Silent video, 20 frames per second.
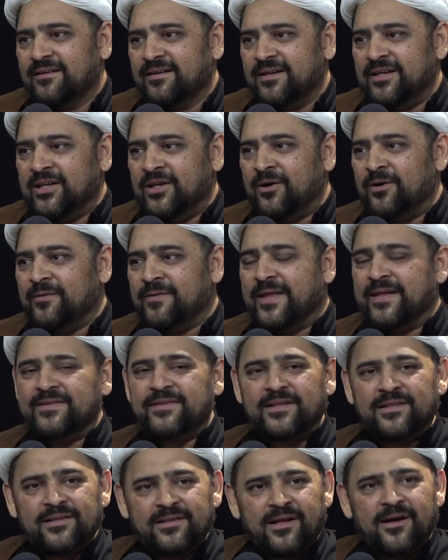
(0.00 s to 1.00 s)
that
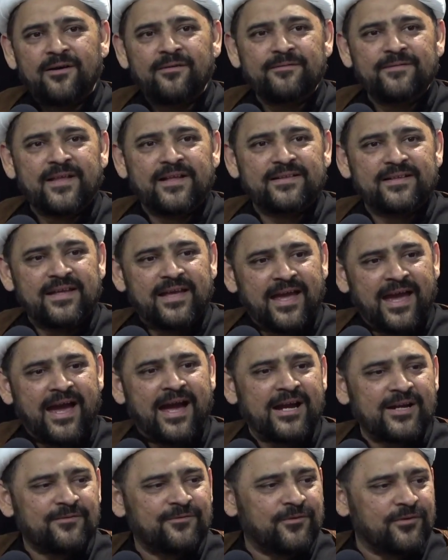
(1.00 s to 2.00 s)
the love that they
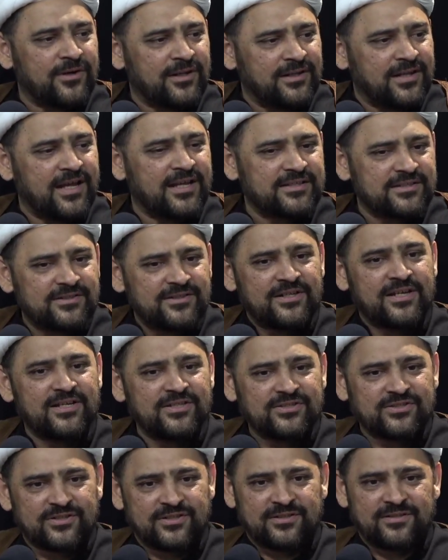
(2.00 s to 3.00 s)
had for Allah's
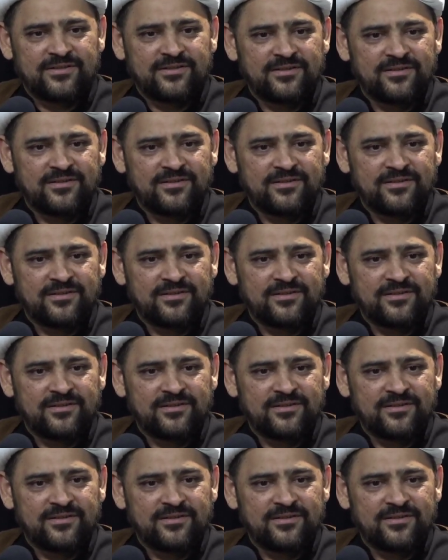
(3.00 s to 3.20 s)
creation.